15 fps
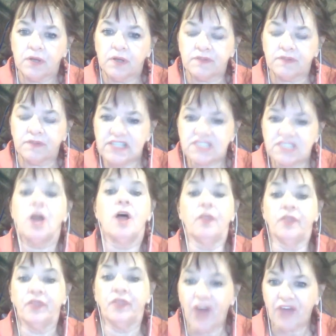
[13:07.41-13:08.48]
There is
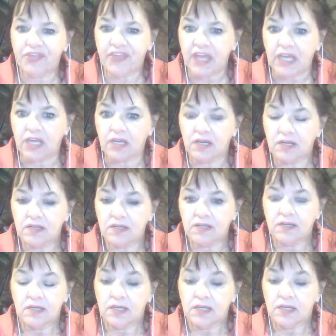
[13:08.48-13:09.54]
nothing
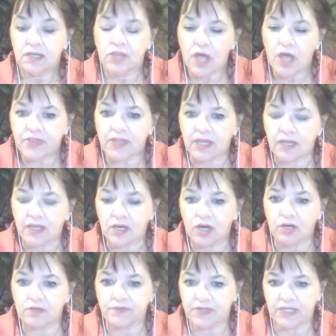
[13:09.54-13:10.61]

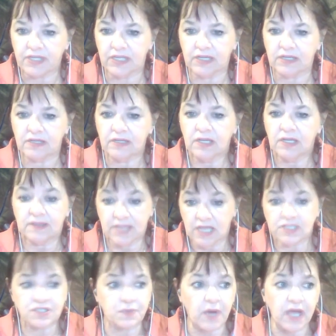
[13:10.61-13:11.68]
over here.
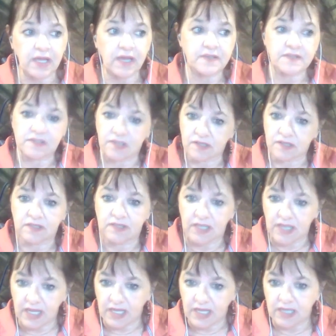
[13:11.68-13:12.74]
That's why I studied
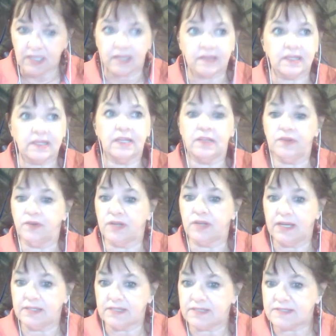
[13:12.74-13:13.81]
in England and in the
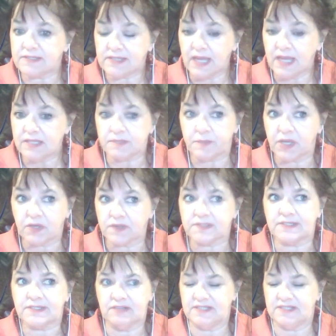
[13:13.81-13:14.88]
United States, because
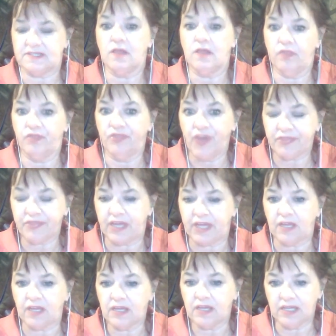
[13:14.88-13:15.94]
there is
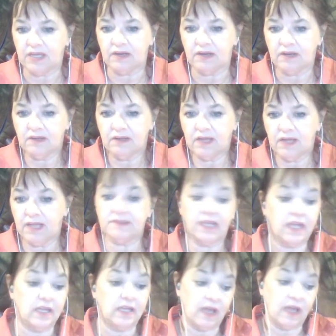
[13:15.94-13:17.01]
nothing here and
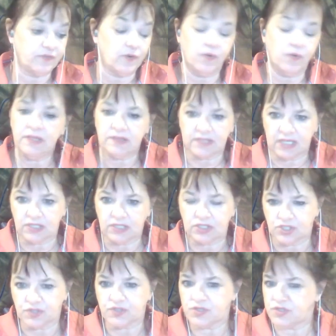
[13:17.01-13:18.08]
they have no
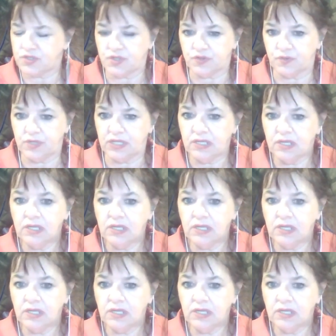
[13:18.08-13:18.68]
intentions to do it.